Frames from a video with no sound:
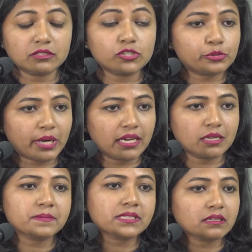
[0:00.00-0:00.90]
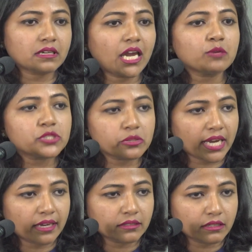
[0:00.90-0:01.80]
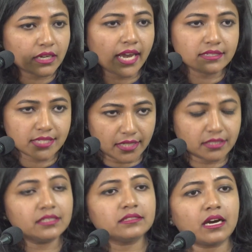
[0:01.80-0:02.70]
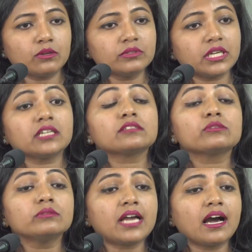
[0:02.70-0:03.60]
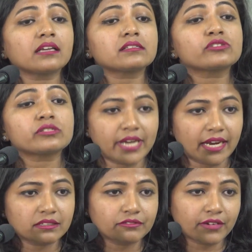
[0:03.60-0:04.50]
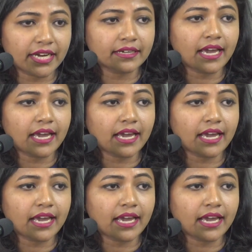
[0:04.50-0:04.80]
tribes came together and settled down into large stratified